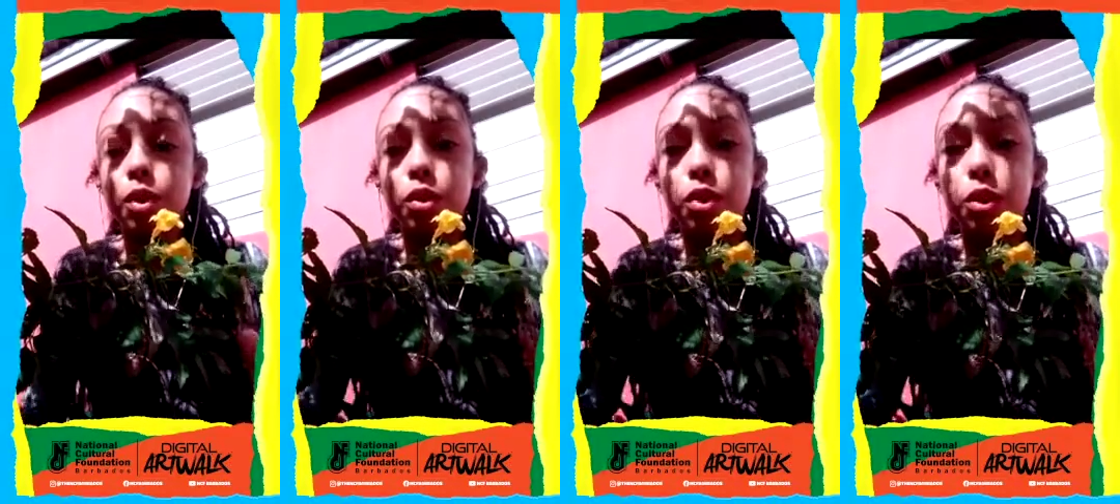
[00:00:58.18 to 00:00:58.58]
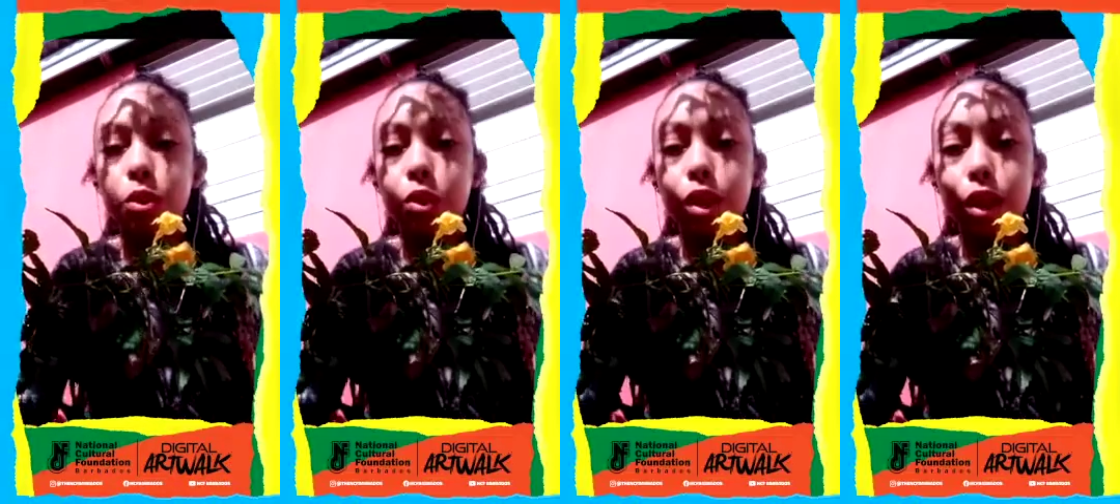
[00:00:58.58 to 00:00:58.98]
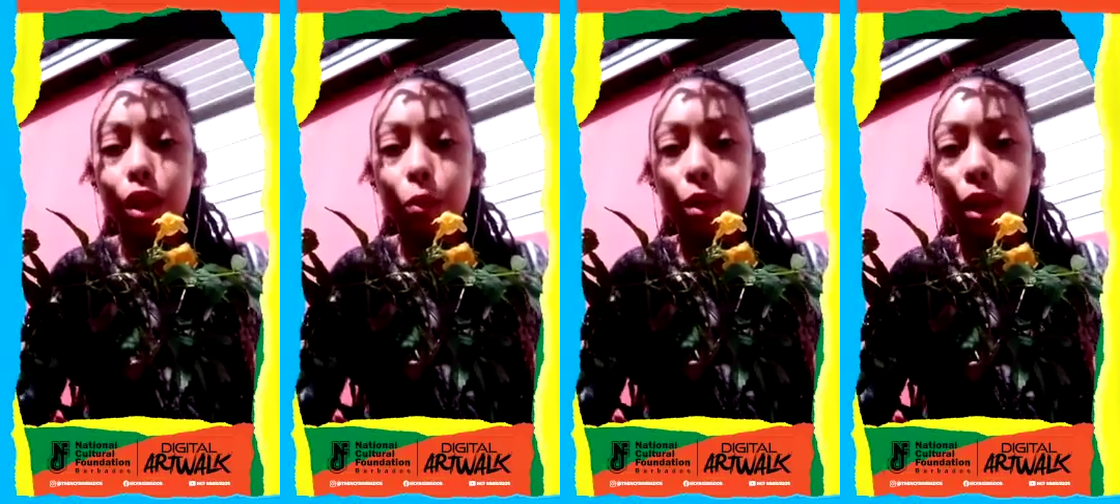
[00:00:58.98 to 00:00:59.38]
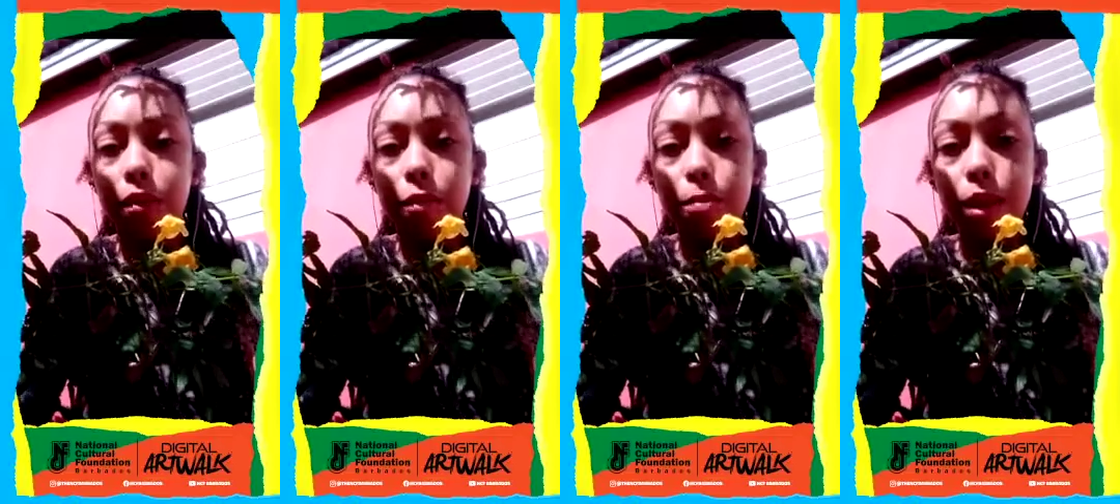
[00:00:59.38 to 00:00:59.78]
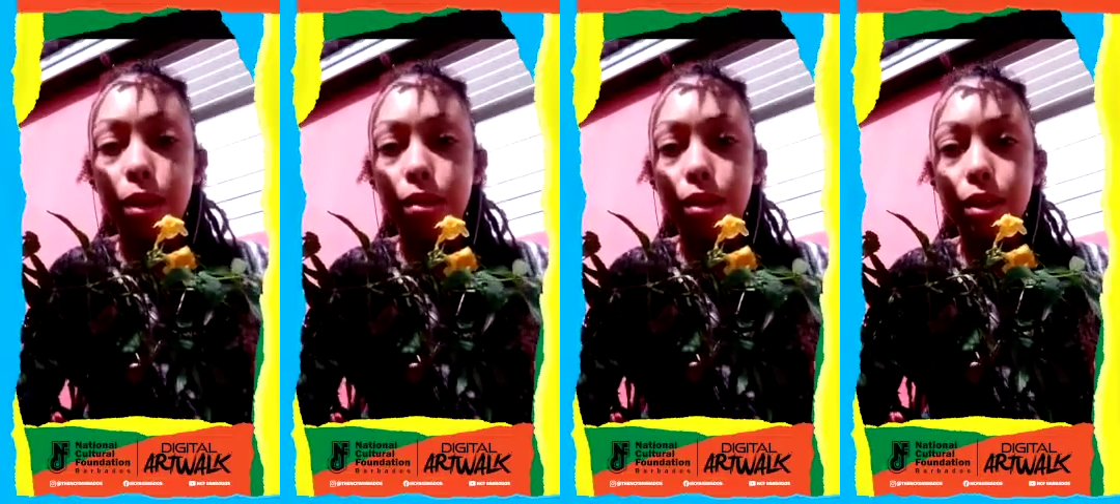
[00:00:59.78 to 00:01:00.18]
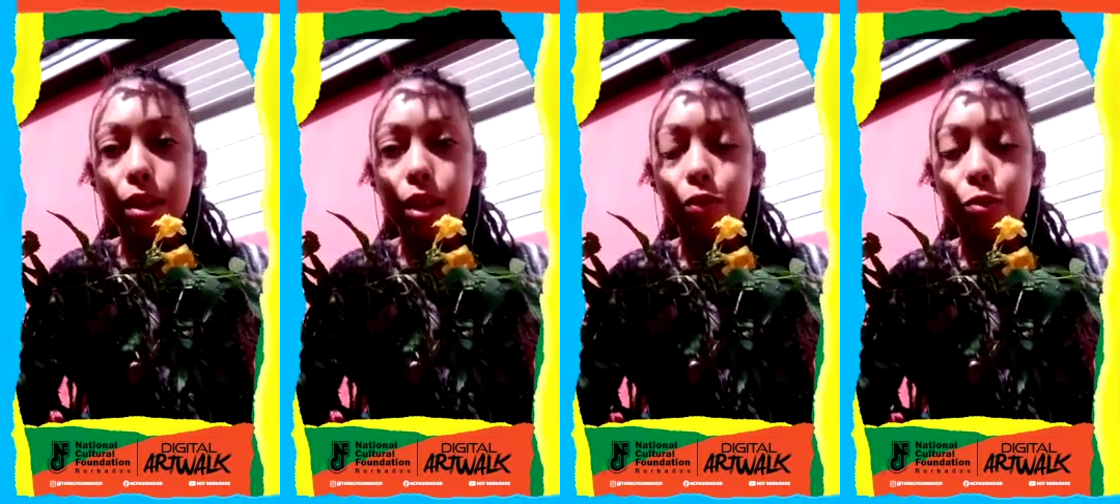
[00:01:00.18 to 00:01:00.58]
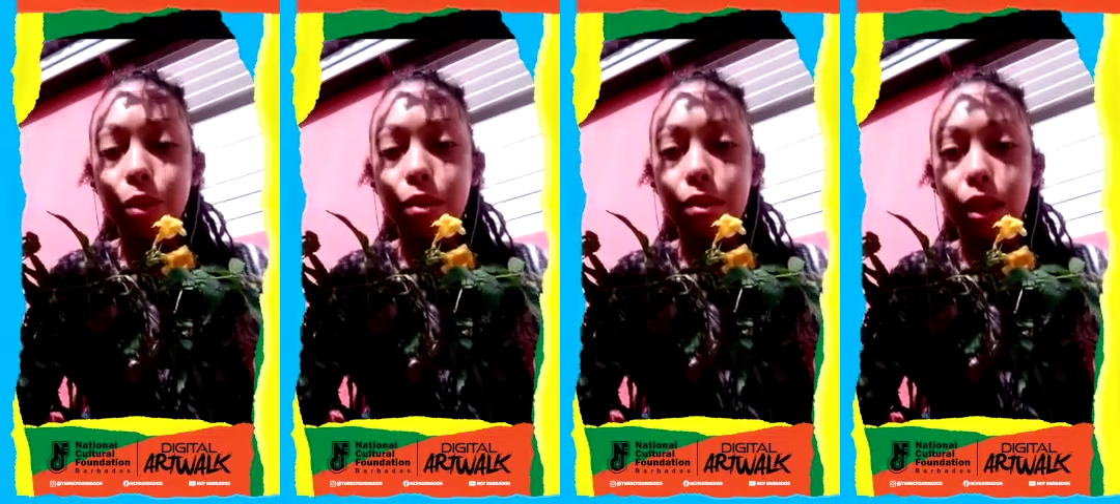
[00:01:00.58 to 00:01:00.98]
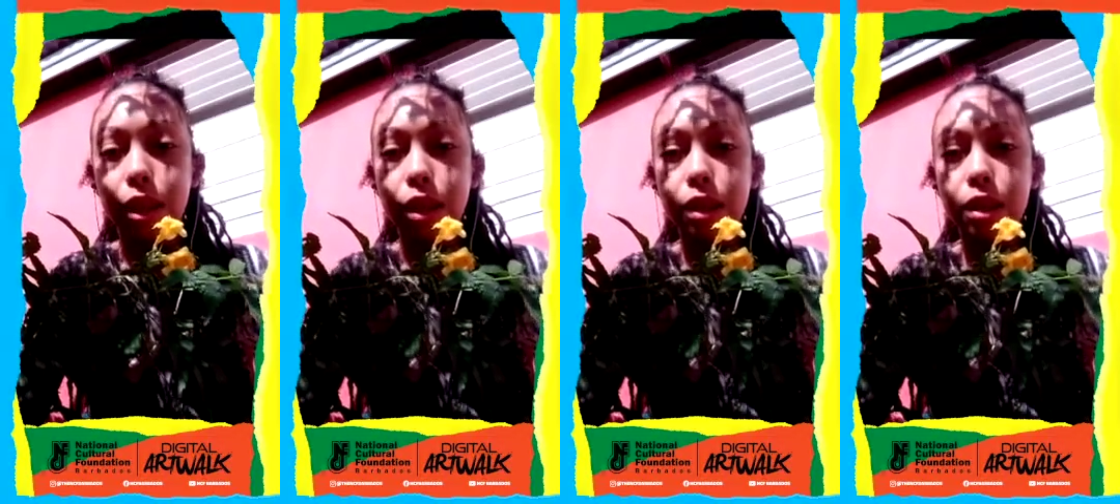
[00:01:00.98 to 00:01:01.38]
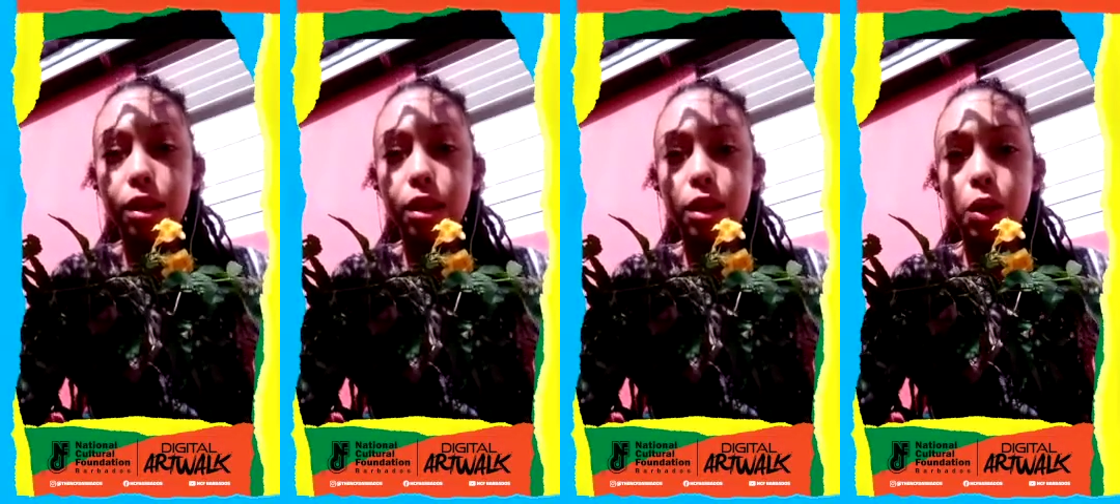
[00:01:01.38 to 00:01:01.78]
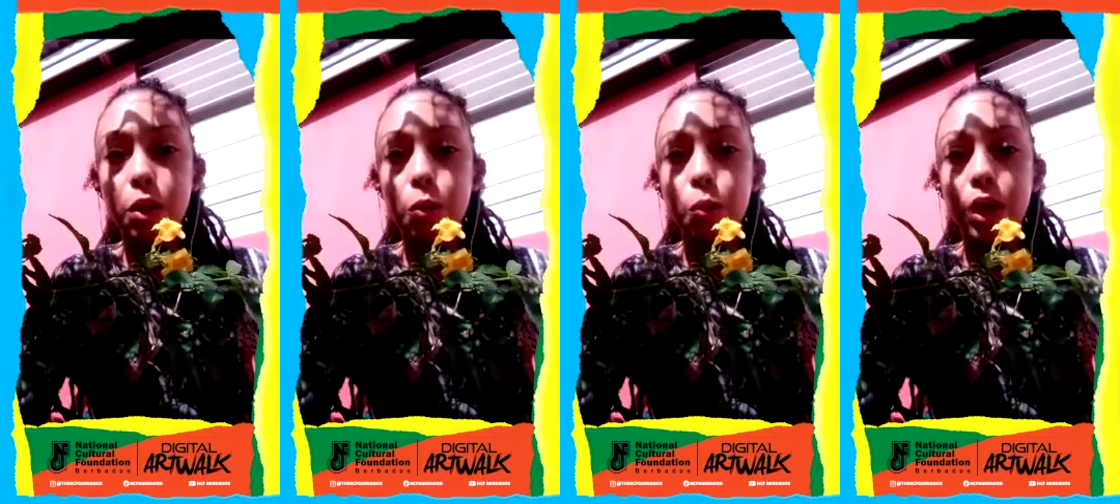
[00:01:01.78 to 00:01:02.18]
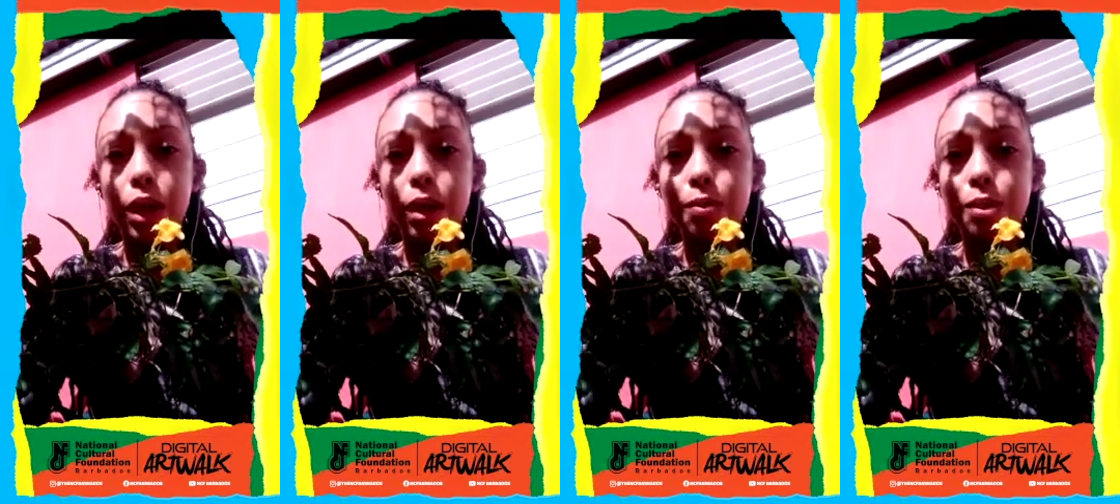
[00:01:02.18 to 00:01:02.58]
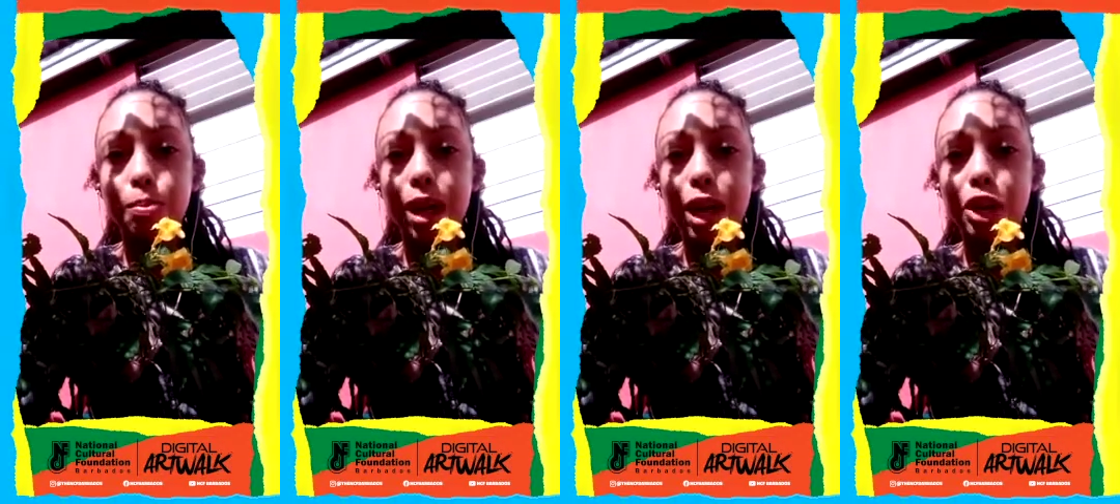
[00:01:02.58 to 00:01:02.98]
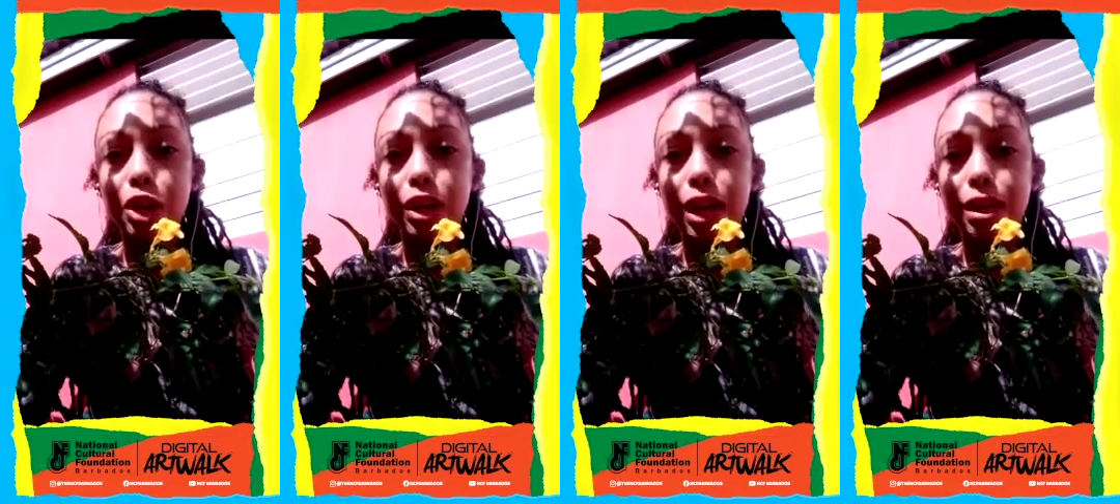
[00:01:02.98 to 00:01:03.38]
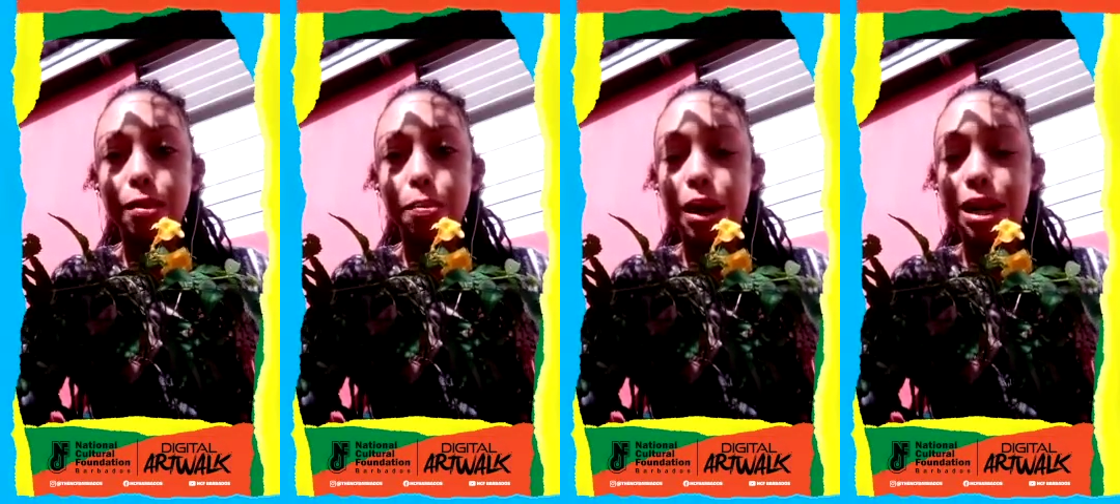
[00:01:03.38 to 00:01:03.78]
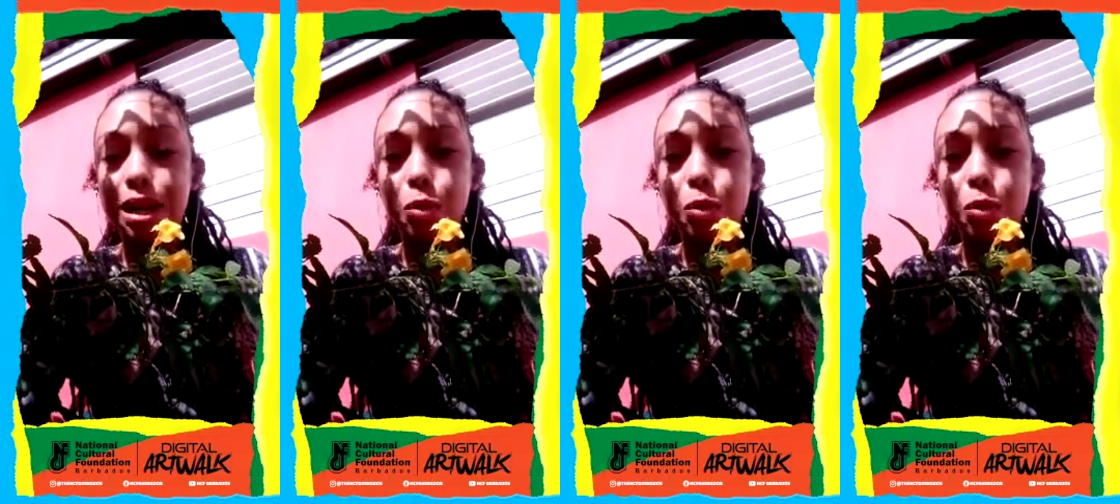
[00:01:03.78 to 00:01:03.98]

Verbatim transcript: Do you think it would have melted if we stayed? Waves splashing against mine as